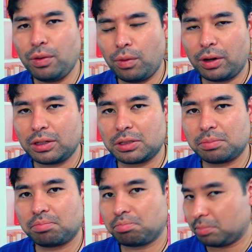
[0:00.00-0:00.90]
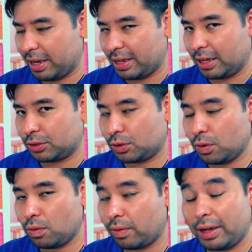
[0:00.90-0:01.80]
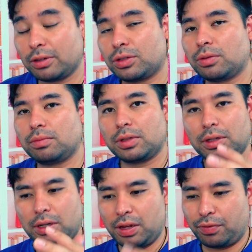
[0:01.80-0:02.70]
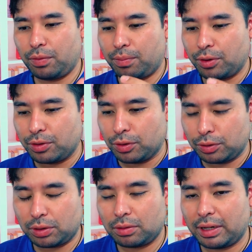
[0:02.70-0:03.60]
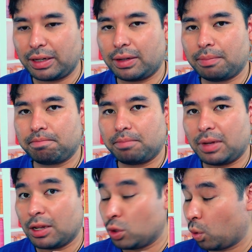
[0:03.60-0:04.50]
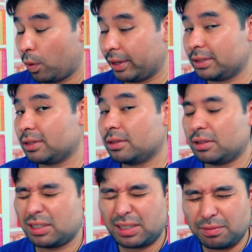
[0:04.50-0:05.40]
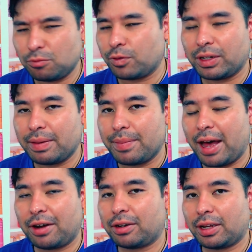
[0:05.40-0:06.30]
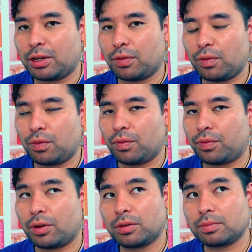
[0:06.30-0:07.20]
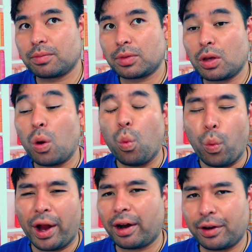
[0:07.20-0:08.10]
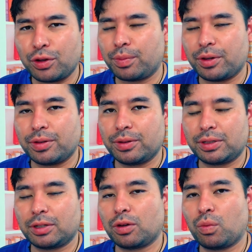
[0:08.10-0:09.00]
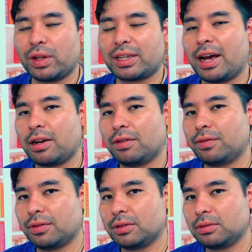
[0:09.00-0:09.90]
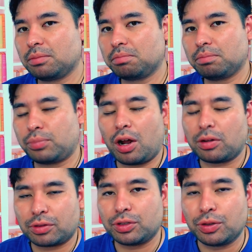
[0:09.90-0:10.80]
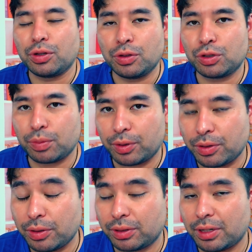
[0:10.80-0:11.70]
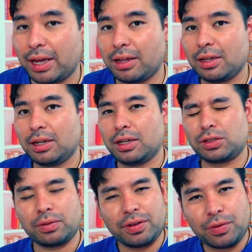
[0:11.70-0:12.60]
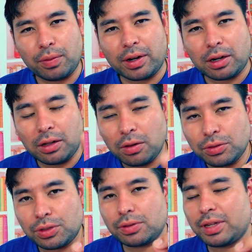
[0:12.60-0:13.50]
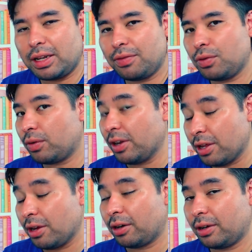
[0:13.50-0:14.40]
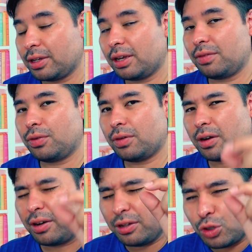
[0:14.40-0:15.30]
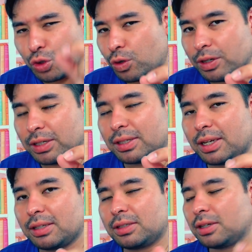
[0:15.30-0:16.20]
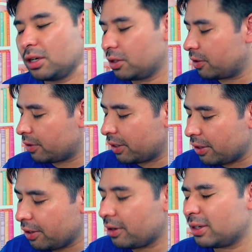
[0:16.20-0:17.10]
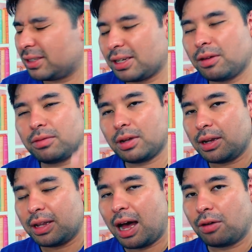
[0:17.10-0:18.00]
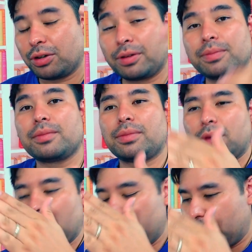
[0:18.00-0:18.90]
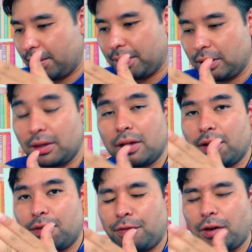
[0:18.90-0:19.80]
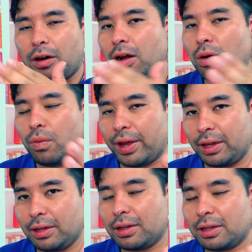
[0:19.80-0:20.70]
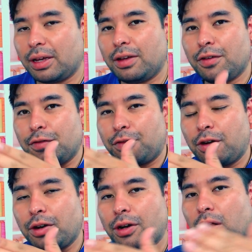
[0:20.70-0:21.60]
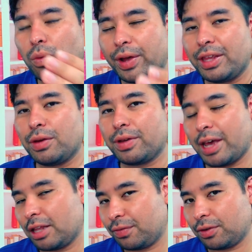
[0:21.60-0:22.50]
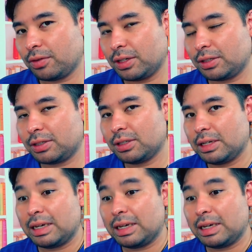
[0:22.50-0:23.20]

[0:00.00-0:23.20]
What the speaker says: works? I guess so, right? So if you produce like a noise, doesn't really matter like from where you produce it or what kind of product you use to produce it, yeah. So if you are close to that, if you are near, yeah, if you are in a short distance, you're gonna hear the sound louder. But far away, yeah, further away you get from this